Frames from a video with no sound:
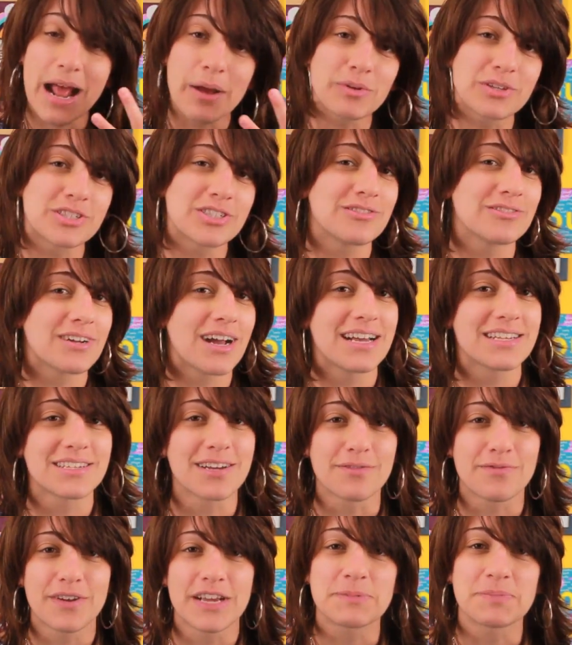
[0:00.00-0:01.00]
I will see you guys
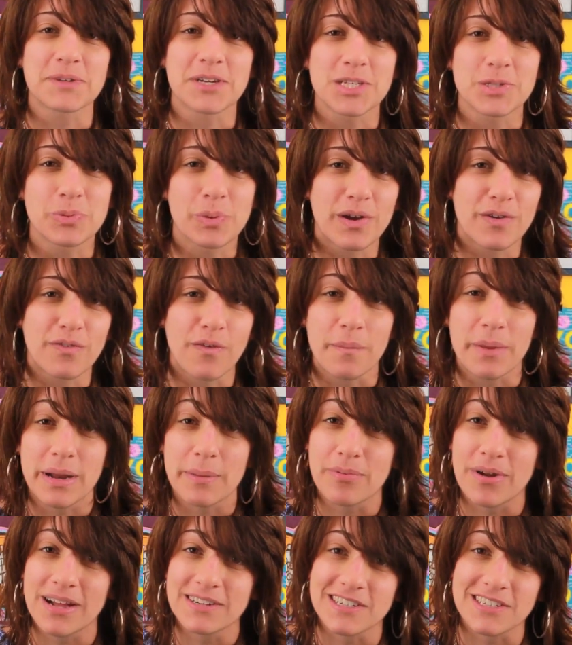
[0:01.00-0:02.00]
on Facebook and Twitter for many
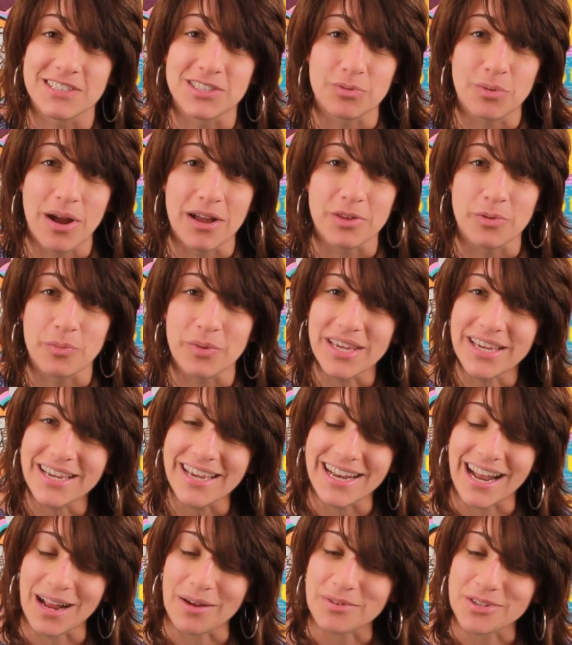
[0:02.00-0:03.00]
projects throughout the week,
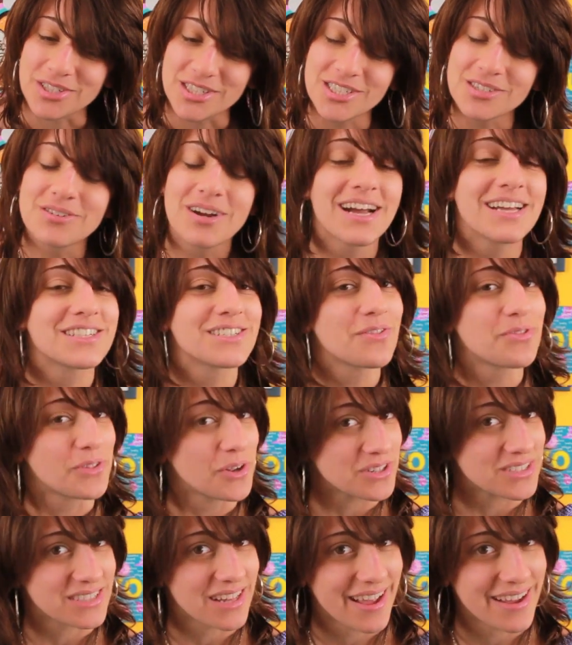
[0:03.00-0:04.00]
and I will see you guys on
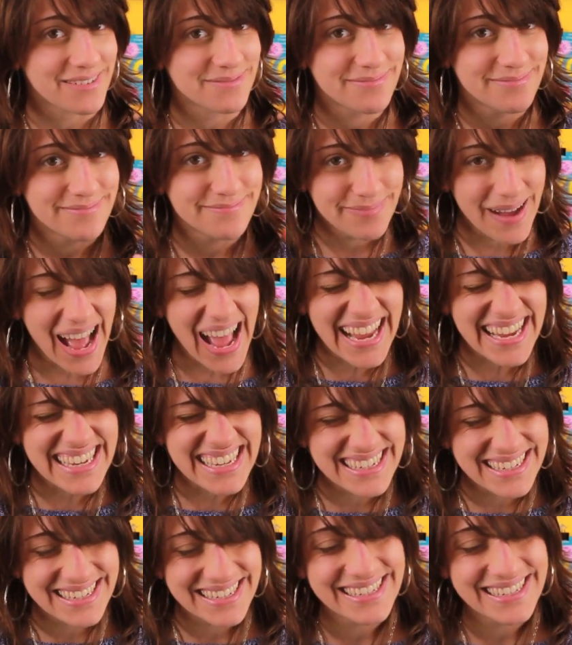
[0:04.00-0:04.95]
Thursday. Bye!